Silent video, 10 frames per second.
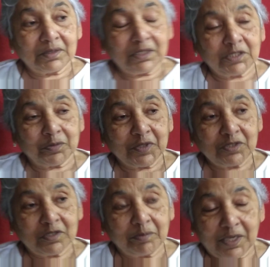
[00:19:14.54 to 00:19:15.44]
6
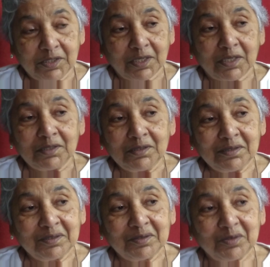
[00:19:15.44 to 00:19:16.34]
month sabbatical
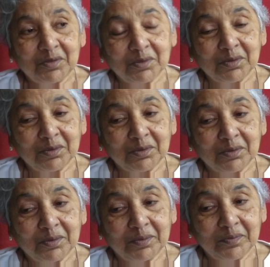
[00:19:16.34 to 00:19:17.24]
to
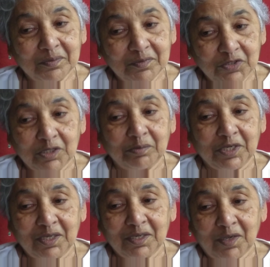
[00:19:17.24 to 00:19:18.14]

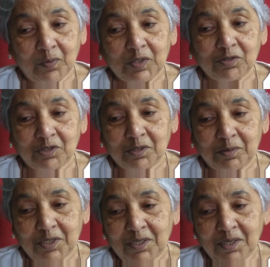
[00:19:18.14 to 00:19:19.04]
Germany. I went to
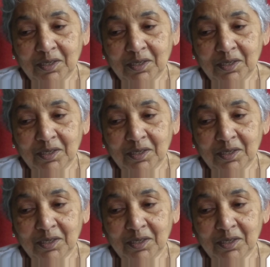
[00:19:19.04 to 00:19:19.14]
Germany,